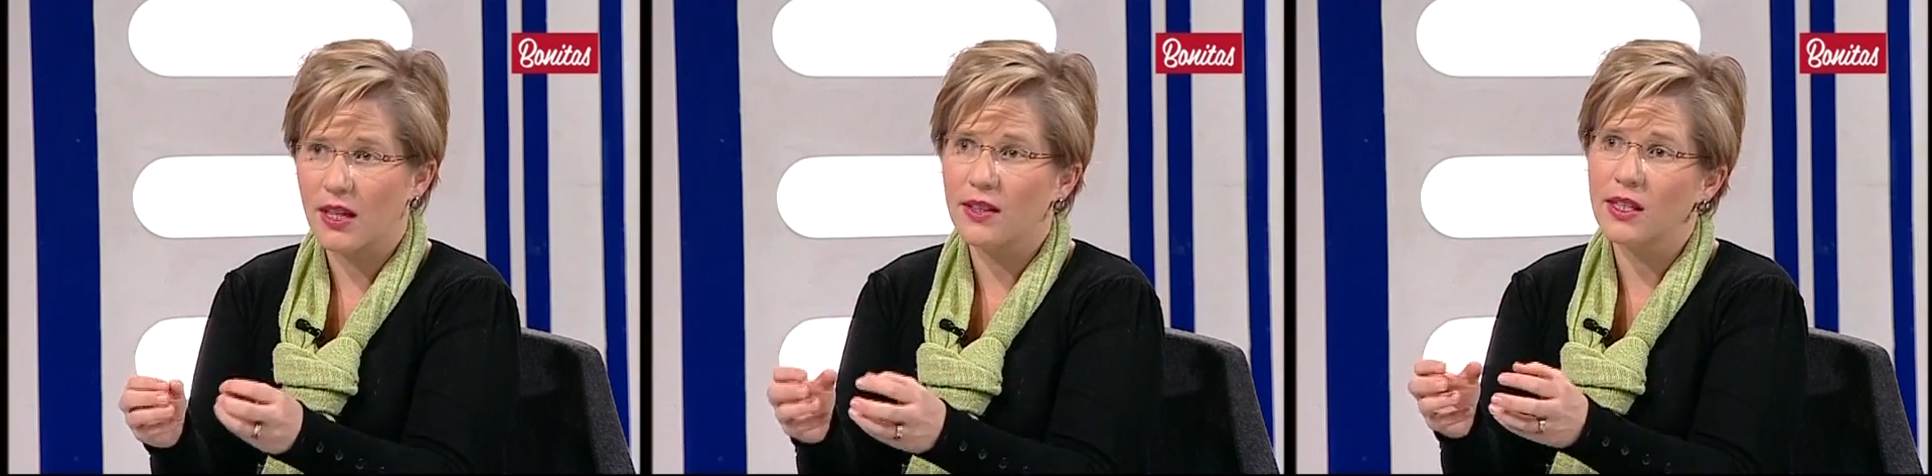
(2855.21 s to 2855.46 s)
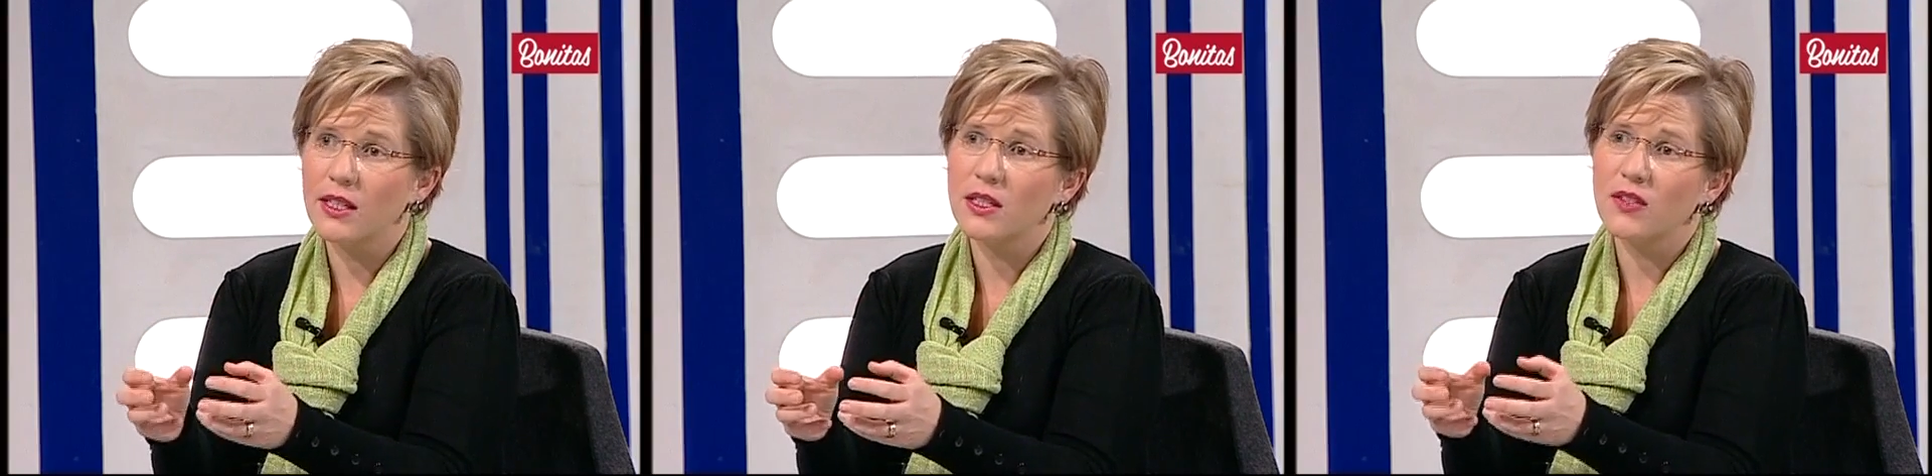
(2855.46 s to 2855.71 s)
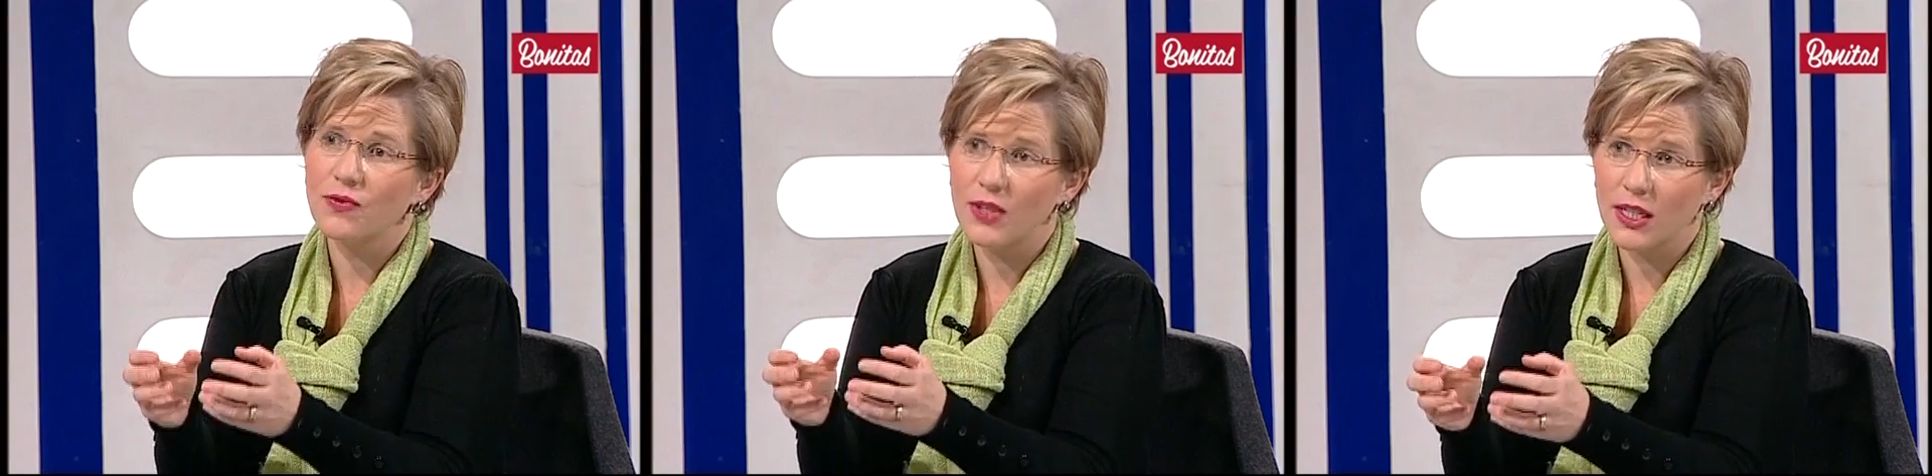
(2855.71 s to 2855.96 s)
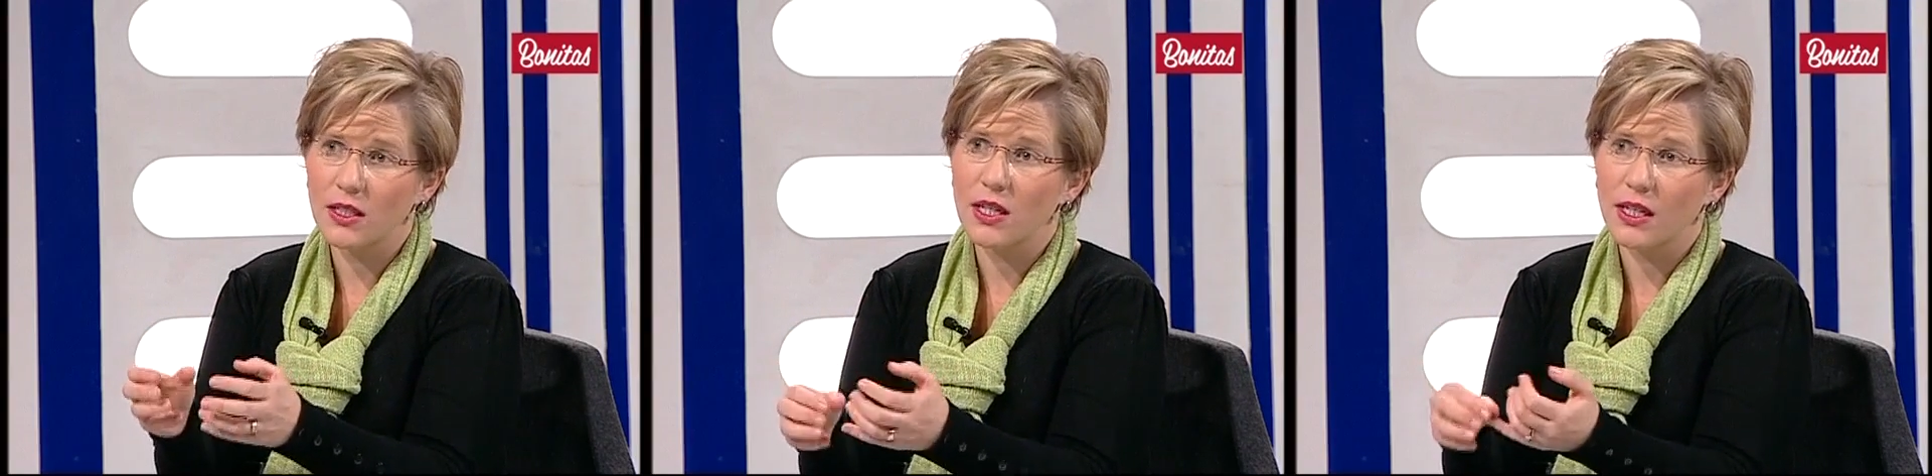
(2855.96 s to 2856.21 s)
and that's
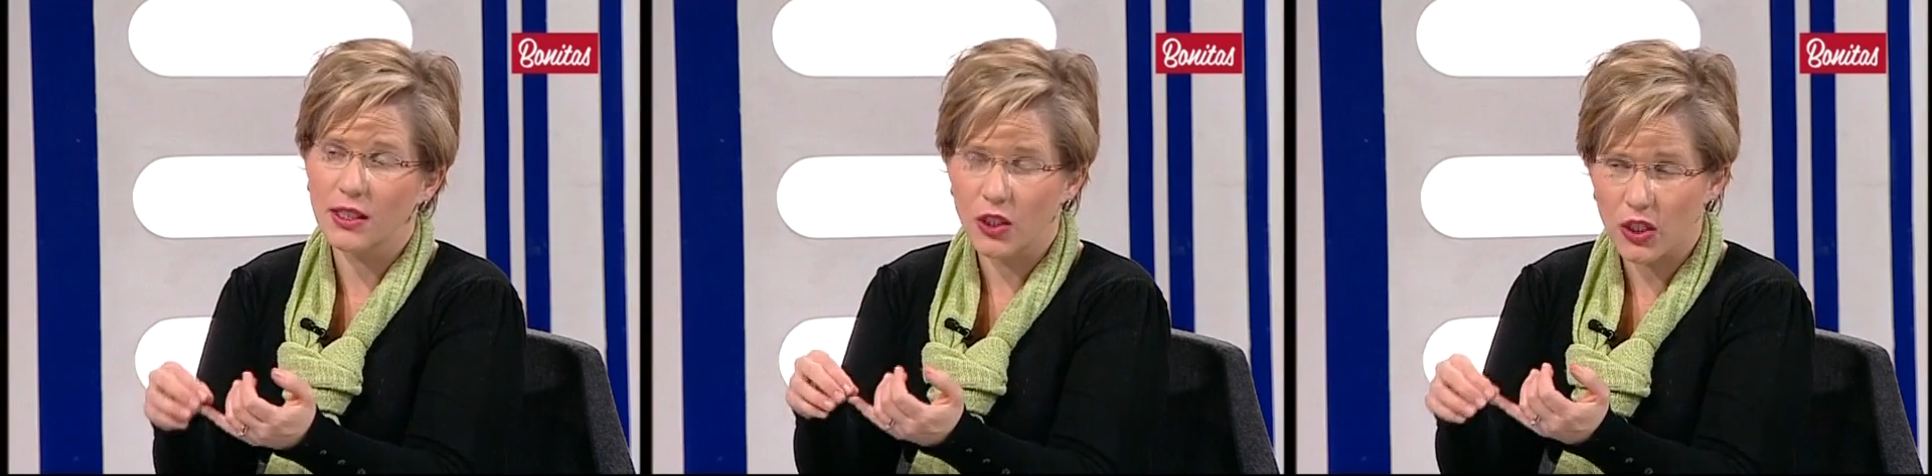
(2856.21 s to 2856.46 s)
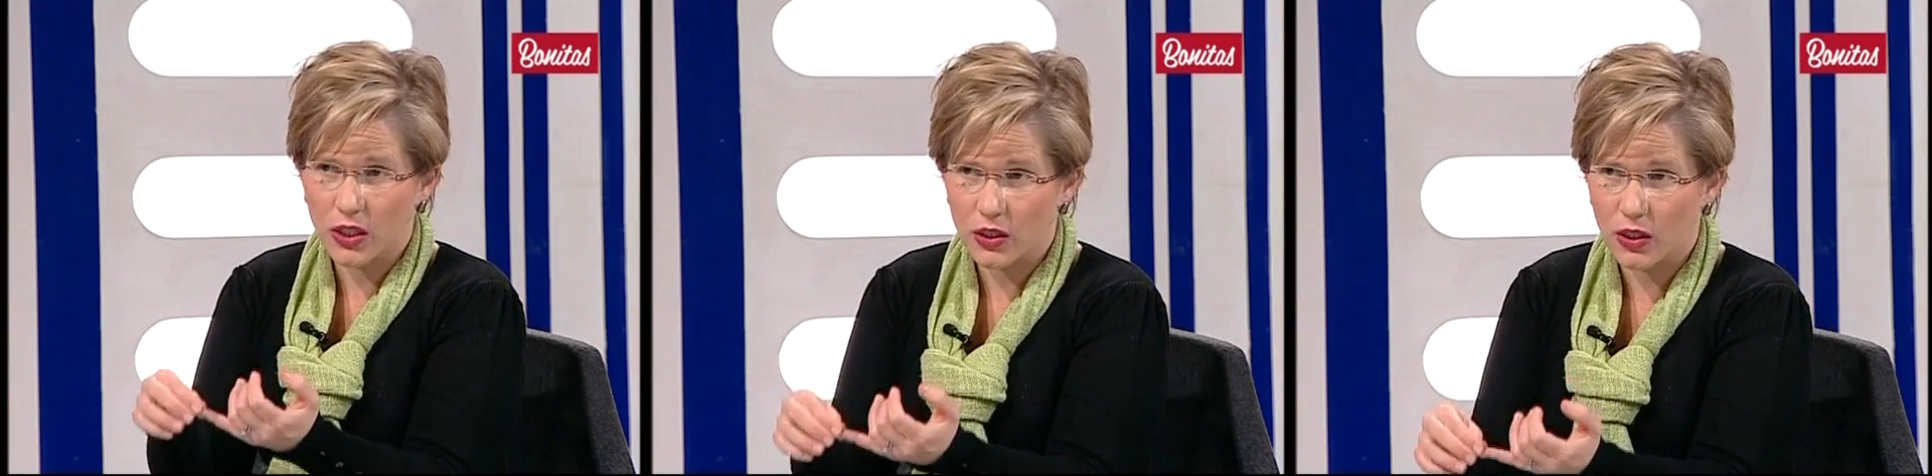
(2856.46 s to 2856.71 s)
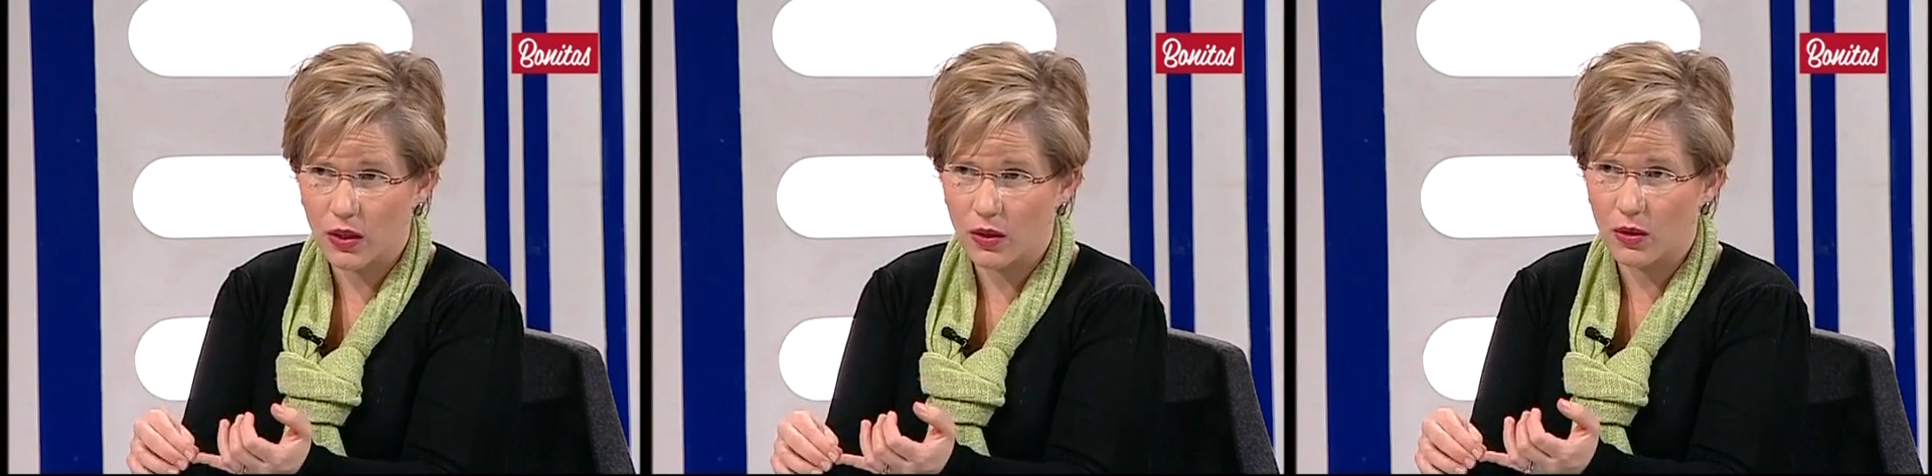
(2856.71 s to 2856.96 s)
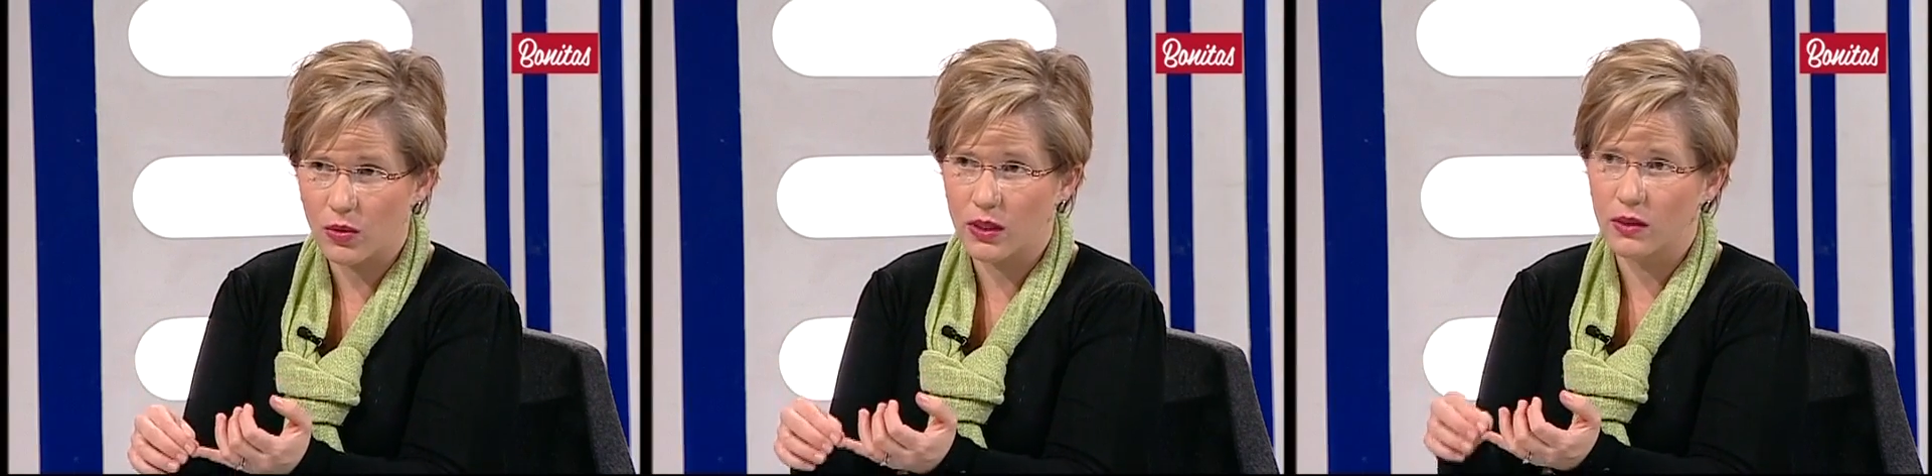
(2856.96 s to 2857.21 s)
fats like
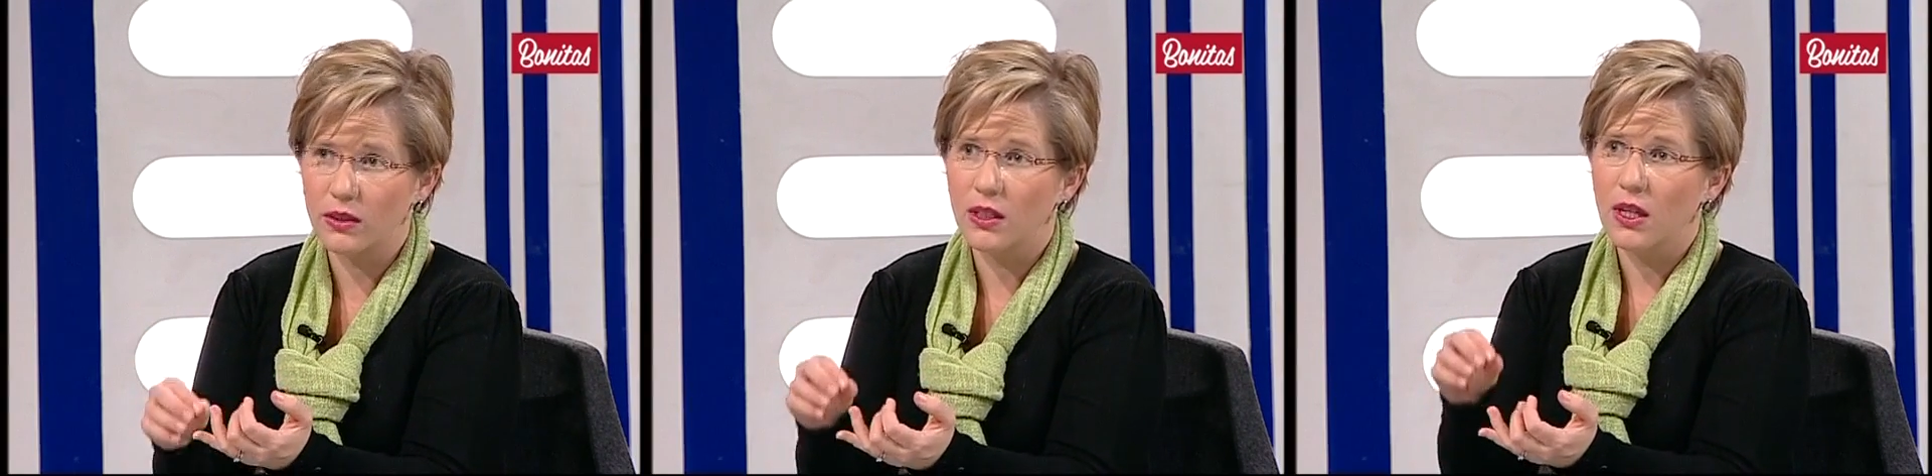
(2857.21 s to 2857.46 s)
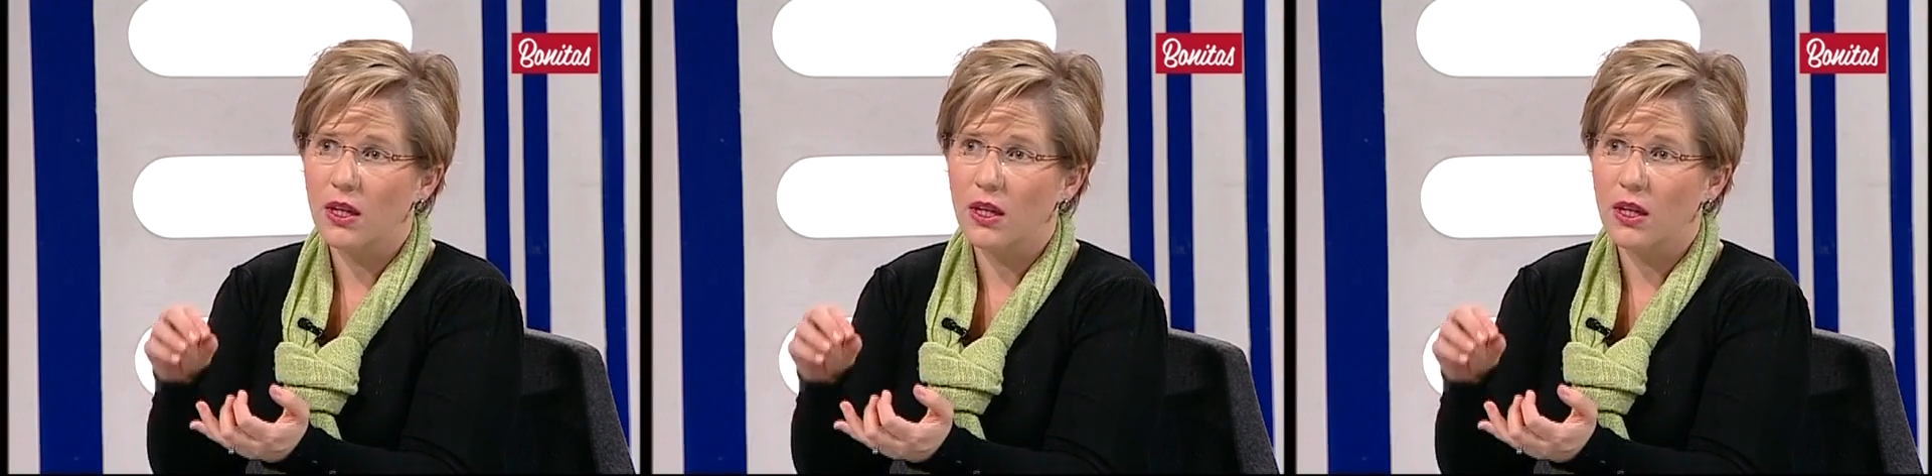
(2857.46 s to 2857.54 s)
canola oil,